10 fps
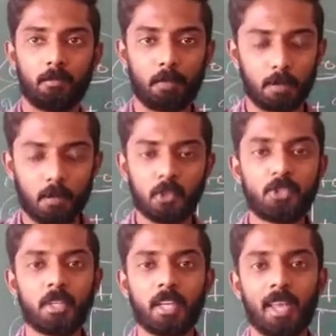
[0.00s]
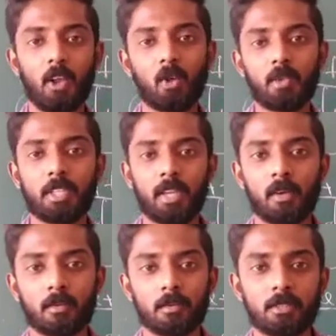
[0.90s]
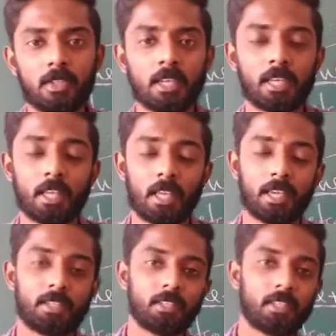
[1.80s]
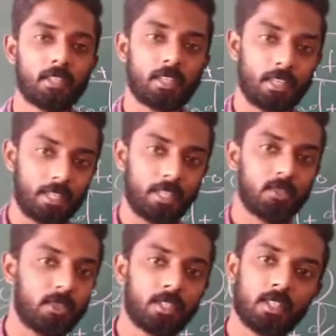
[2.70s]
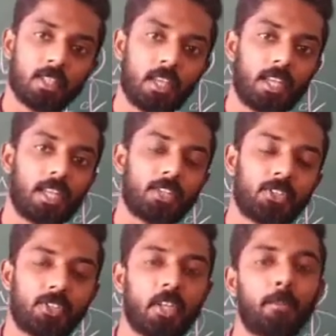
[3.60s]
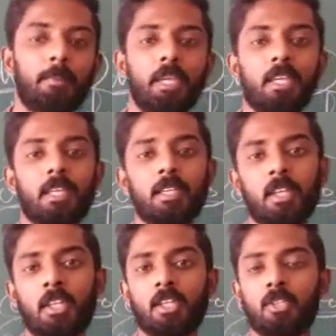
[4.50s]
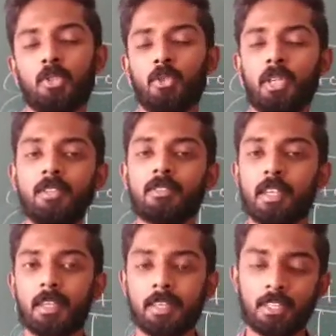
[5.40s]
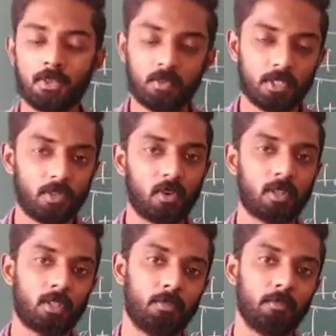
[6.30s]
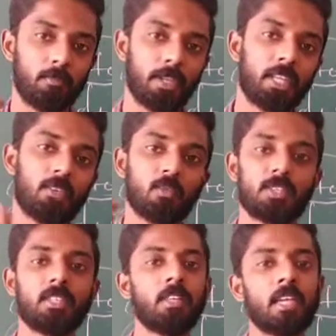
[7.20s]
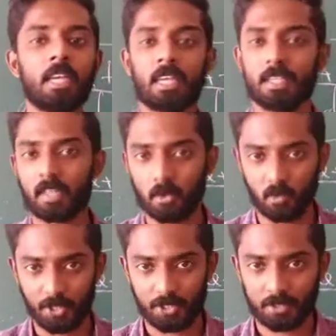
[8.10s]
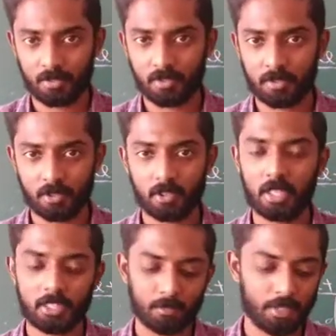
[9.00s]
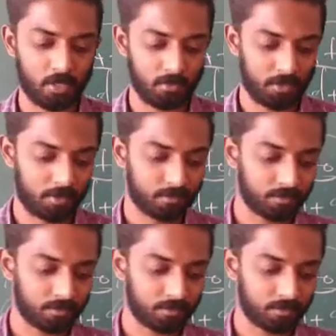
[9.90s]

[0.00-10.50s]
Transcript: preposition along with the nouns, it gives an extra meaning to the sentence, which or the meaning which it conveys. So that's the meaning of it.